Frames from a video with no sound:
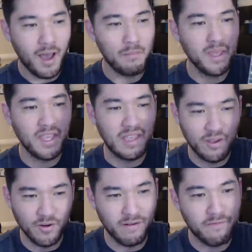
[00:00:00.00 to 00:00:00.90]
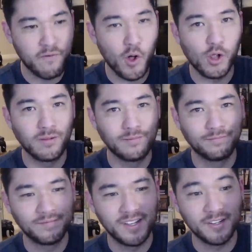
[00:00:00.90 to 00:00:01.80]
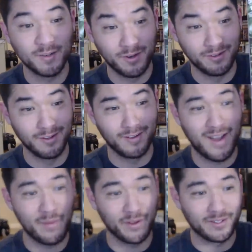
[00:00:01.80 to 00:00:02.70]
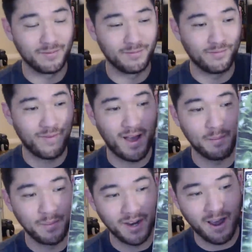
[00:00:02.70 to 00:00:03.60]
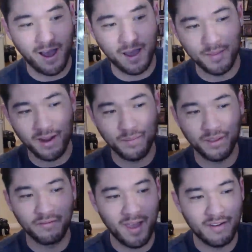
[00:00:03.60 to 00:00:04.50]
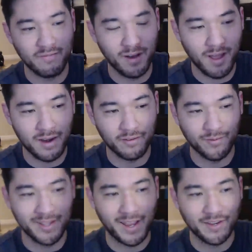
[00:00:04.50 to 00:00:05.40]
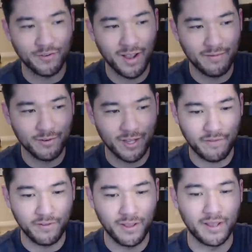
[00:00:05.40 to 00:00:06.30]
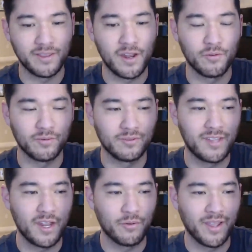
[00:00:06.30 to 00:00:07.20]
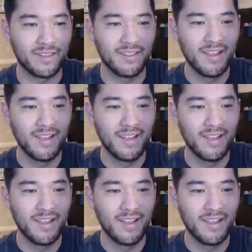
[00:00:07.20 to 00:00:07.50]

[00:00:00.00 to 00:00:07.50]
beautiful. These are some good-looking comics. I mean, I'm not a big fan of a lot of Green Lantern covers. I feel like they don't get